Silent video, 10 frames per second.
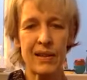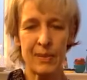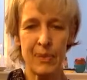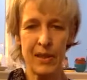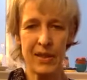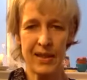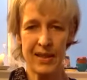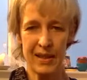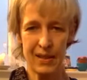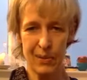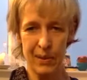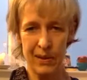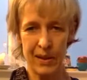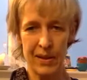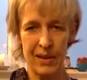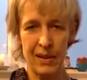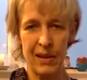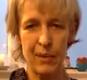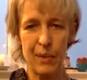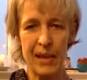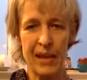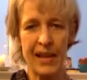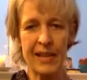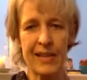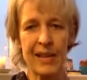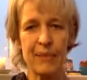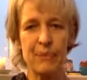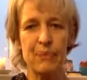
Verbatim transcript: especially this one that's a little bit later,